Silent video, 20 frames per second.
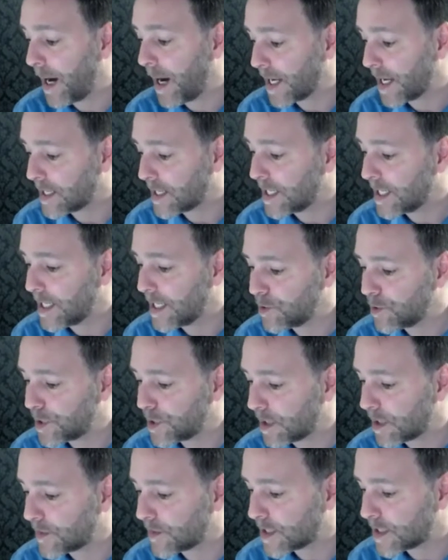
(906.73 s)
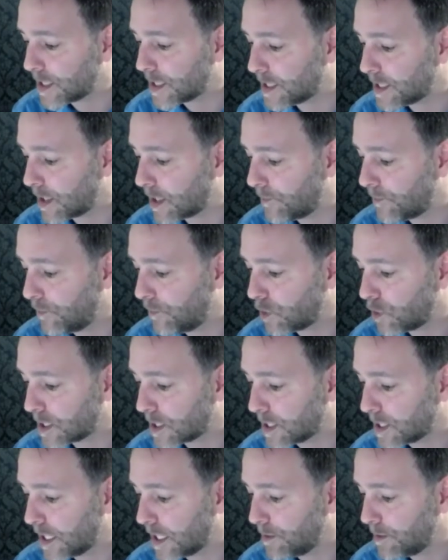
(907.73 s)
paralegal services
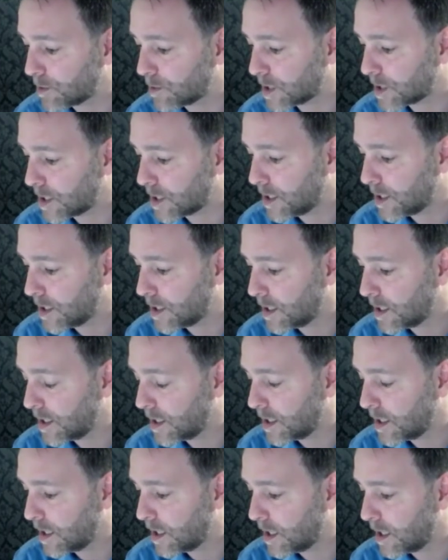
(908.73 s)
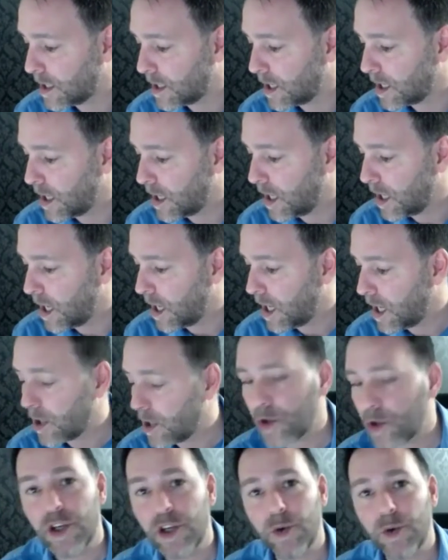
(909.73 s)
for disabled?
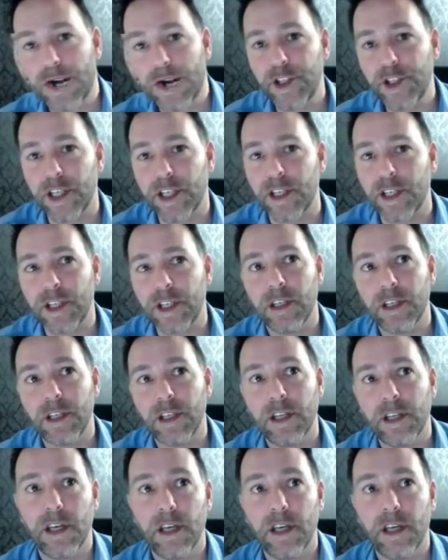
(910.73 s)
Good question.